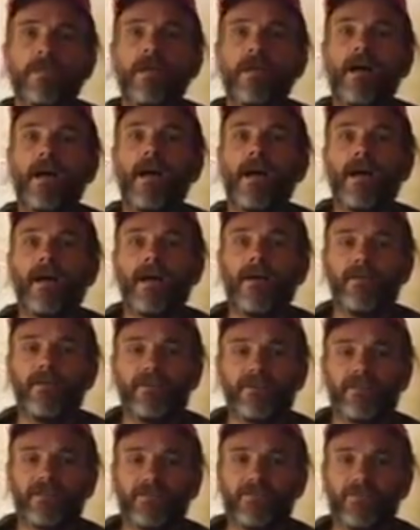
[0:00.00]
Hi, I was
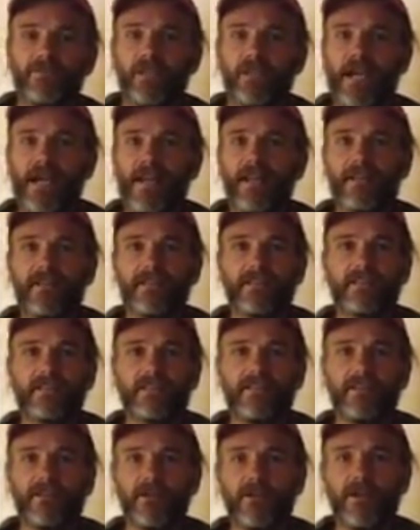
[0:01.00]
challenged to
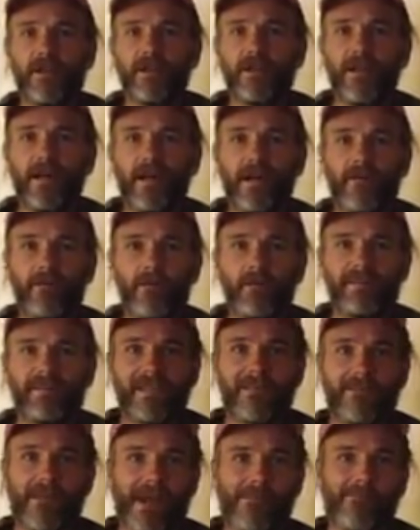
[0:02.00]
do what's in
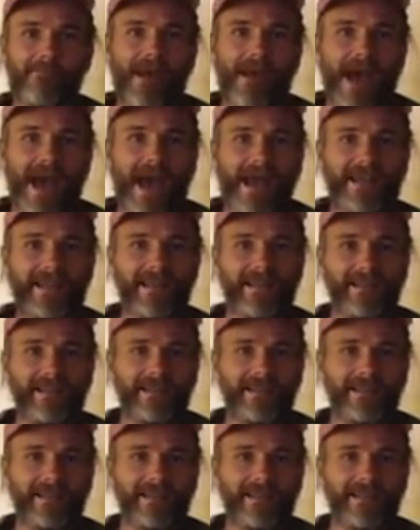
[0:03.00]
my bag,